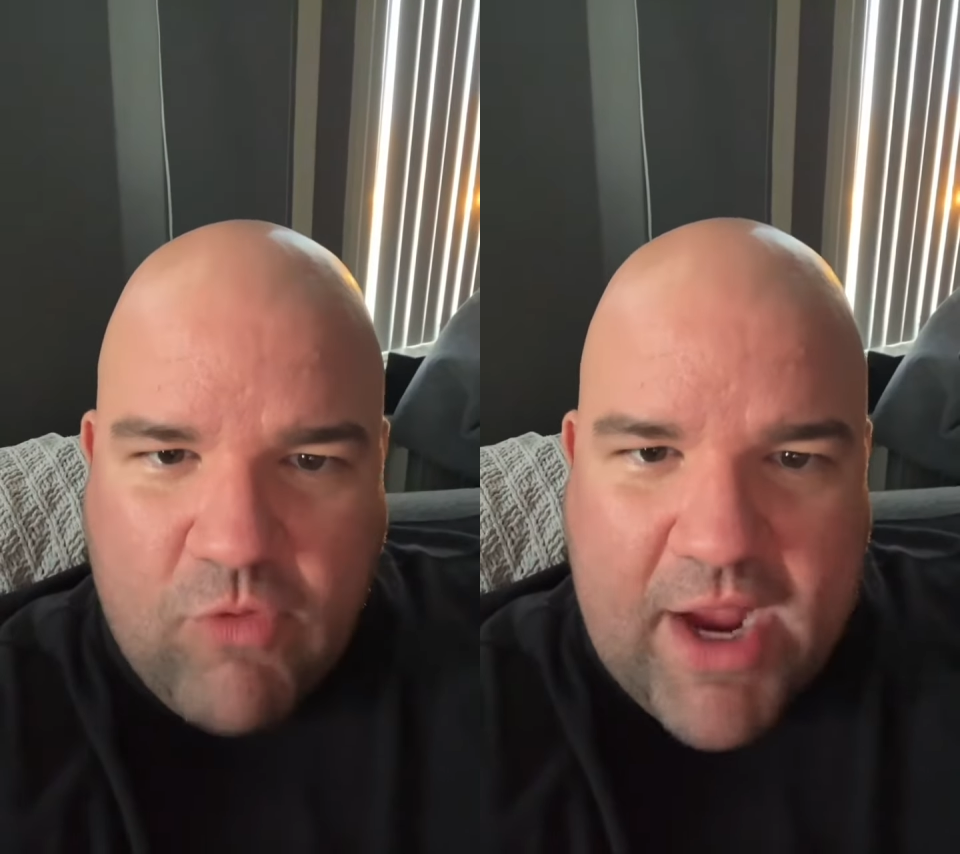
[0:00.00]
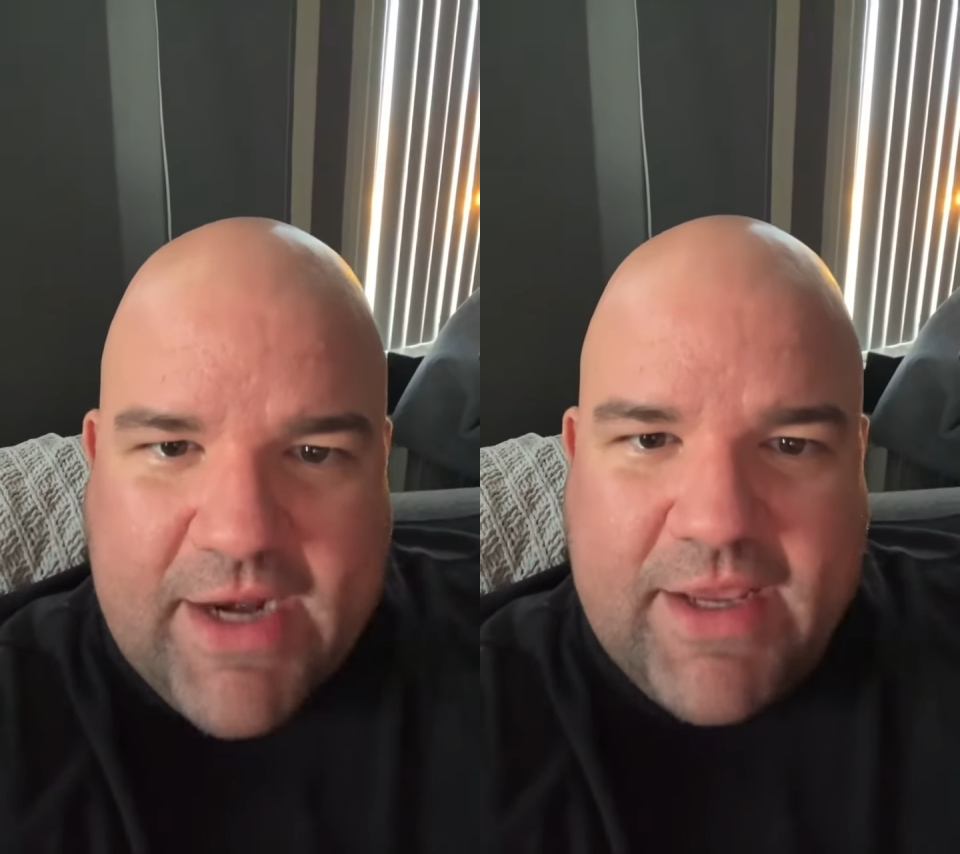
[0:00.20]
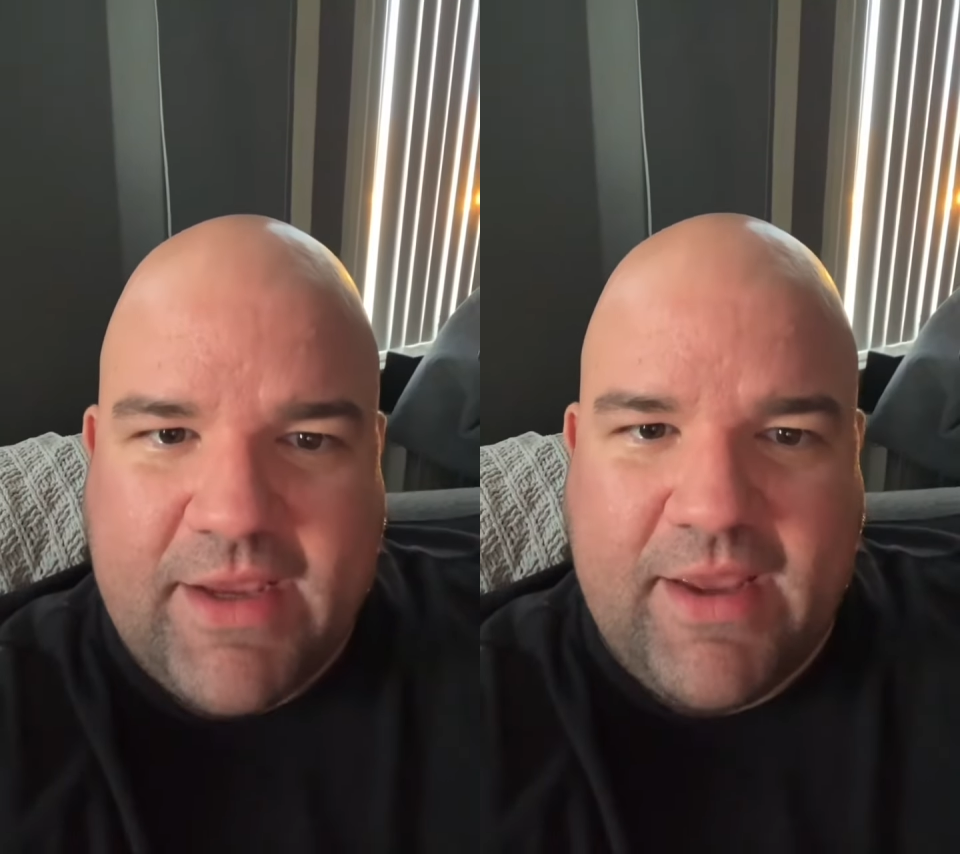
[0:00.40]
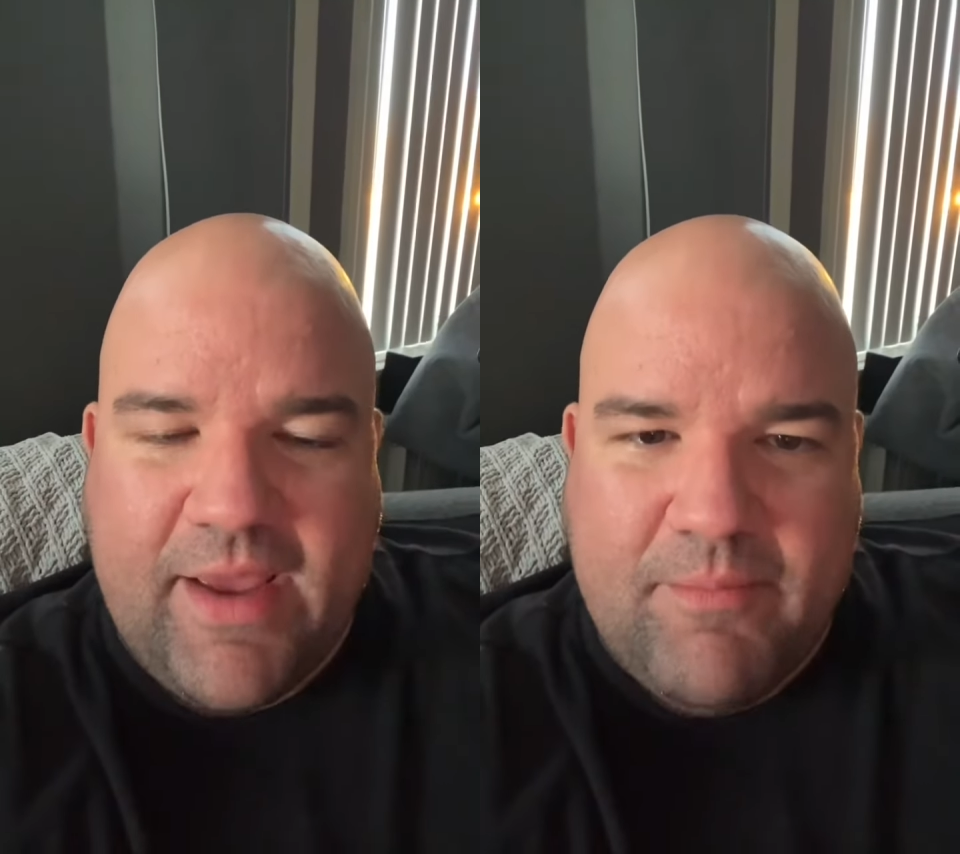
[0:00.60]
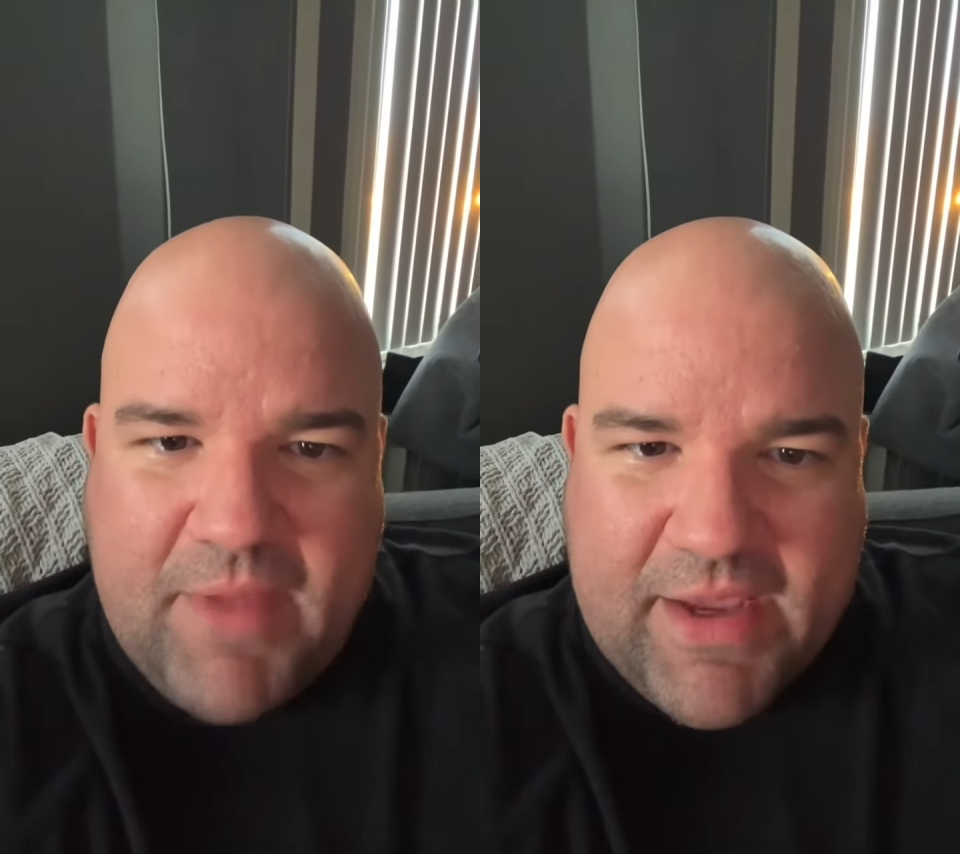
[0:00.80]
writing
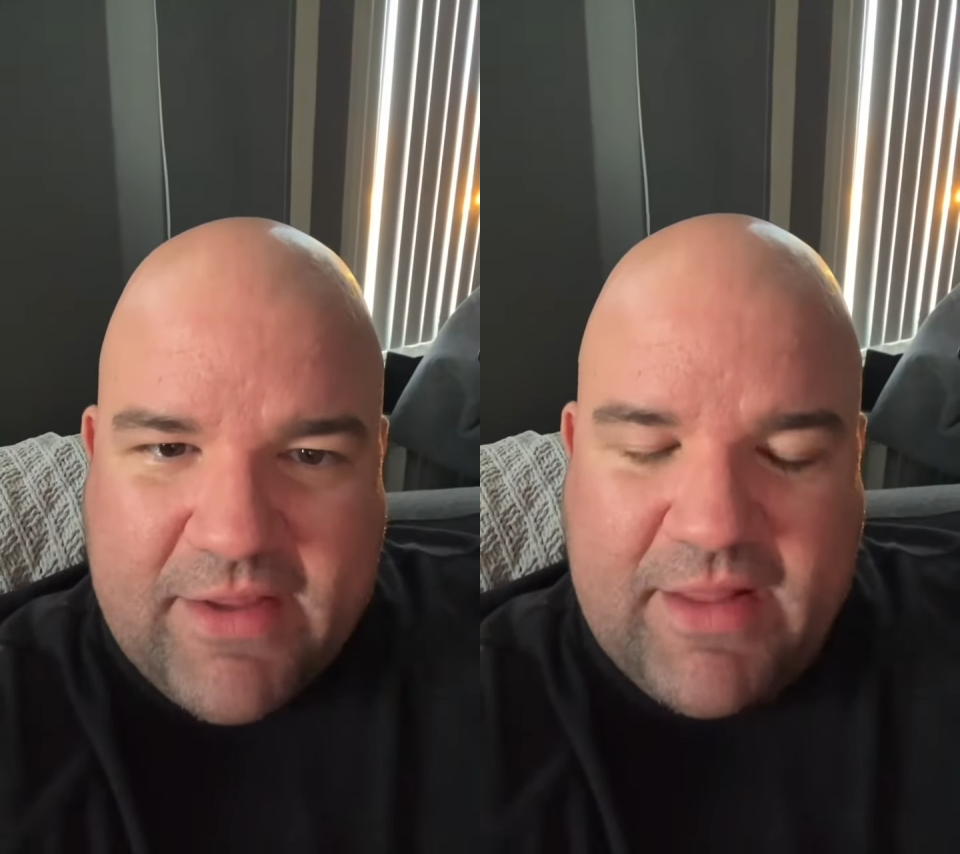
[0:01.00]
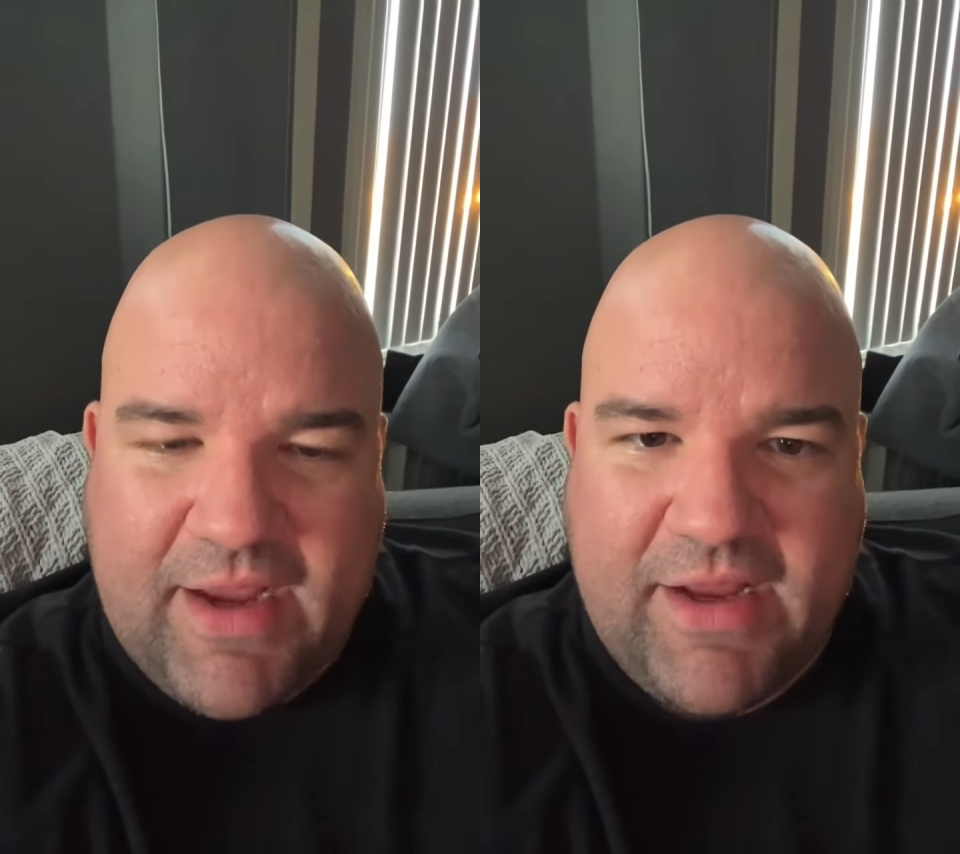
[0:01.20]
and making that